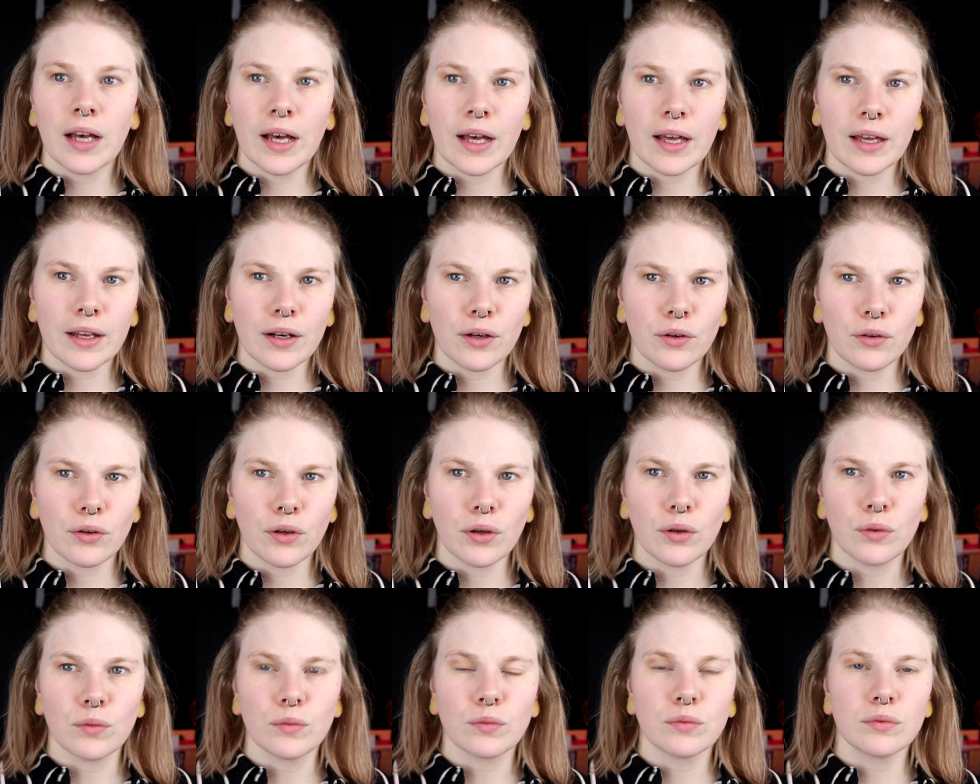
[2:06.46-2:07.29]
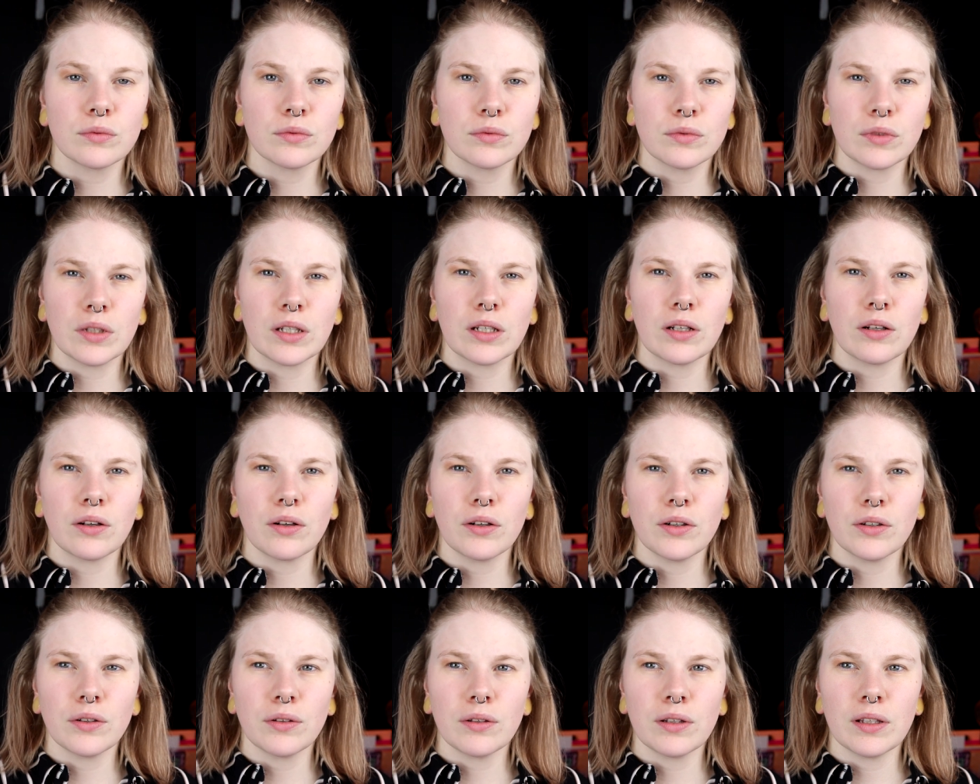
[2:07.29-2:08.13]
I don't know. And
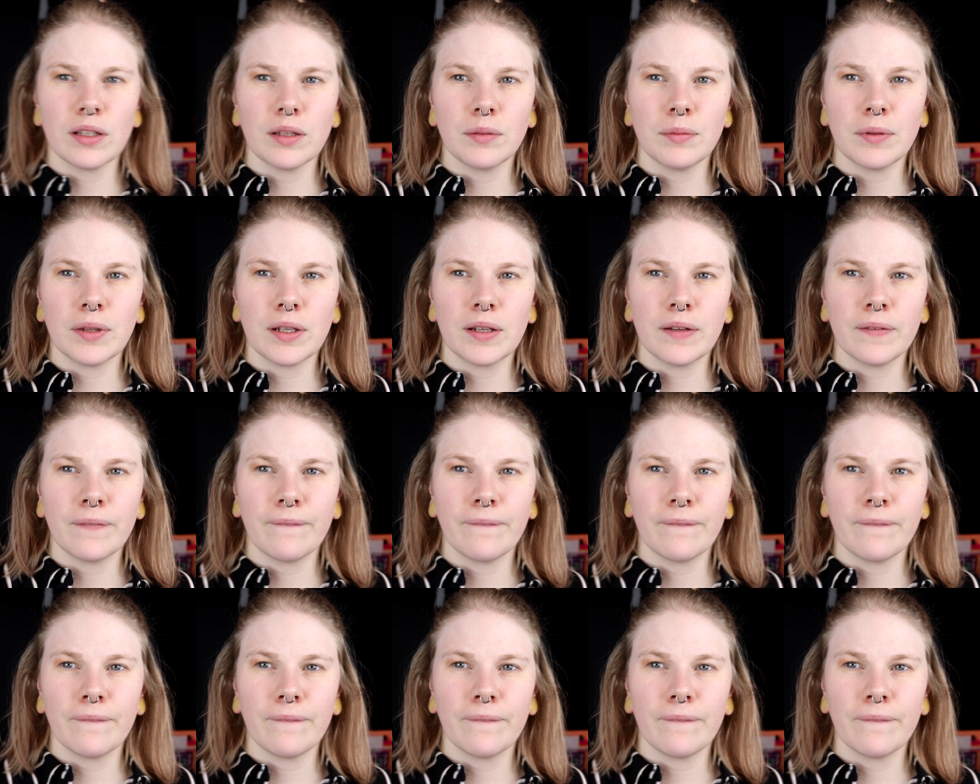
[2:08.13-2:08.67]
are you a little bit?